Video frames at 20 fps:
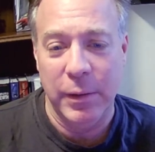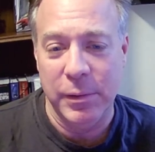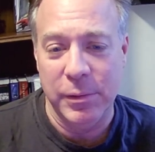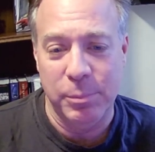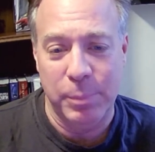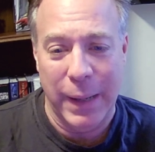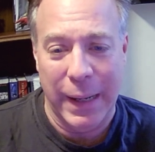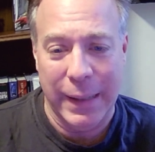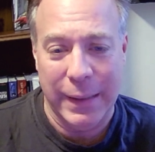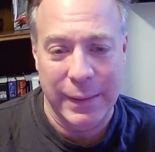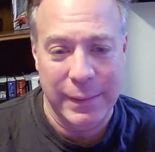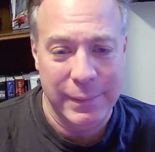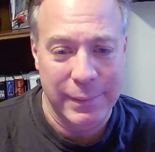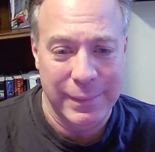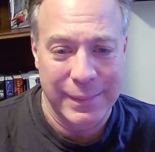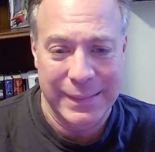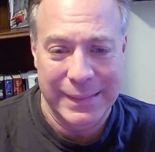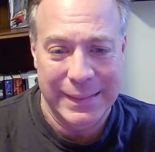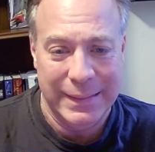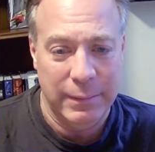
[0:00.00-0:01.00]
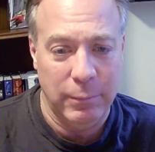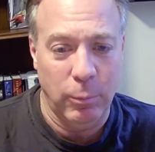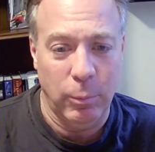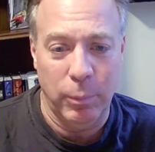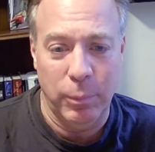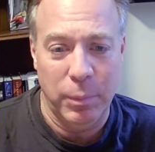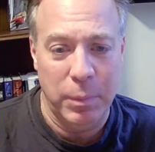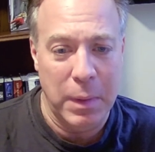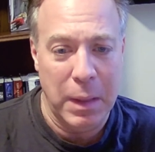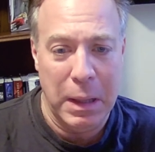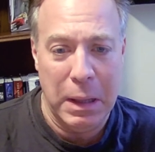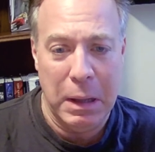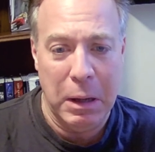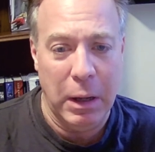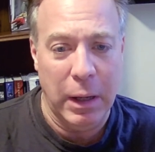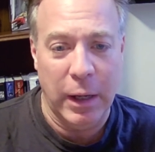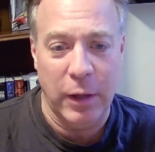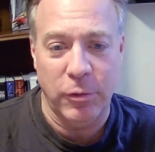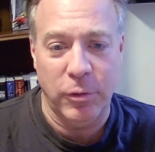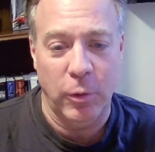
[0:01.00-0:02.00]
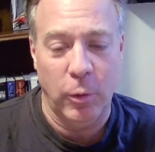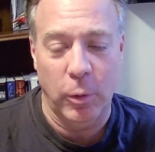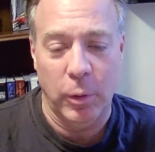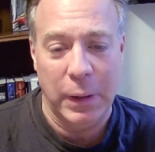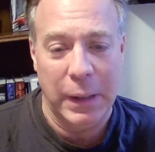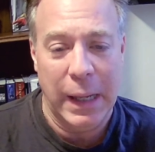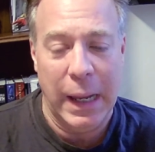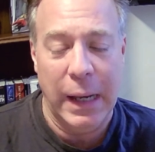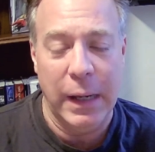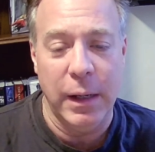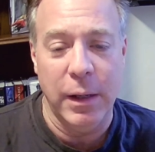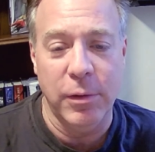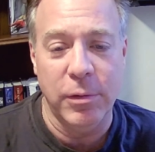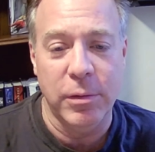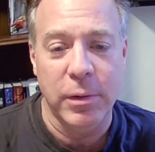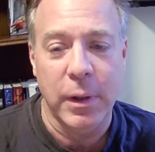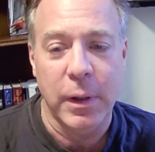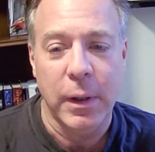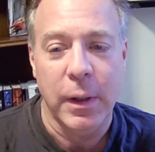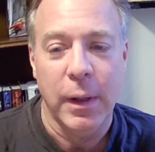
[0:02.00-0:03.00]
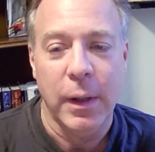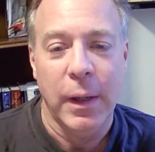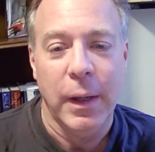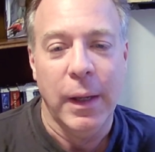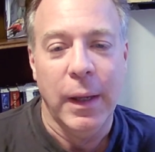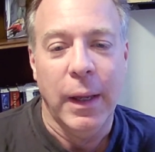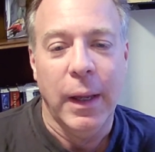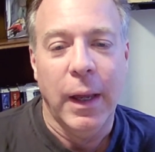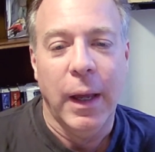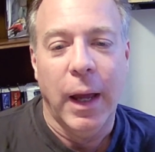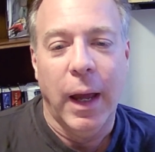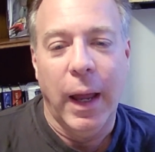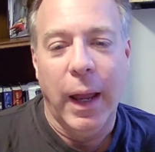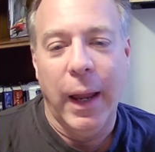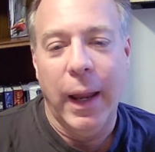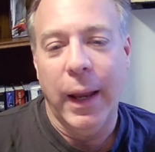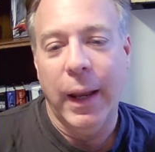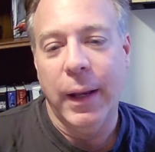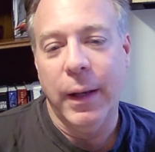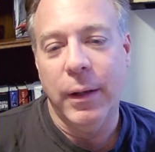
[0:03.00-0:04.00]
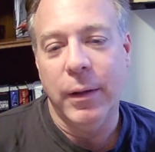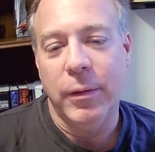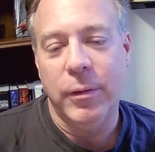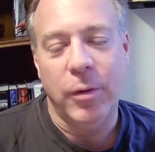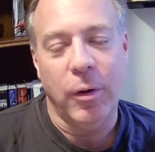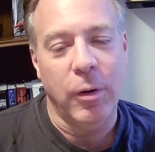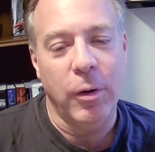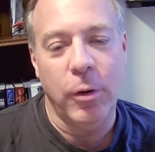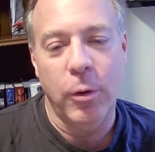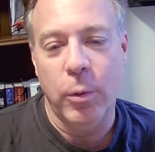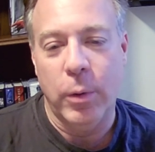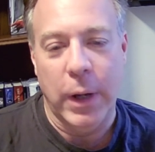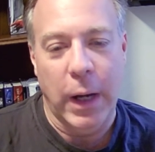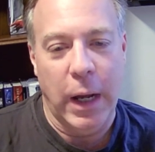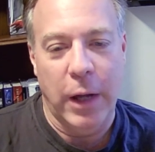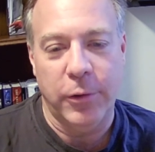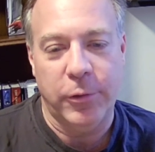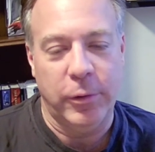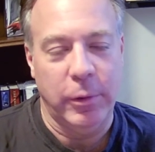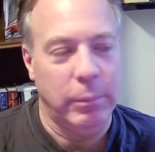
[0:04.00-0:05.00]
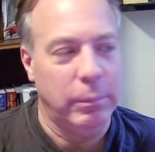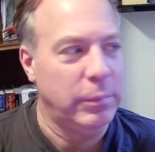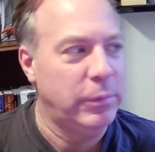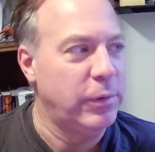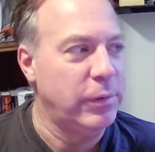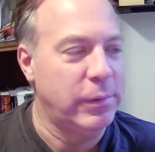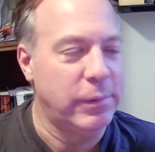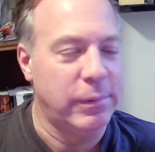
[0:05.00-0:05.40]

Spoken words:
back in the, I guess, the early 80s. And her new costume just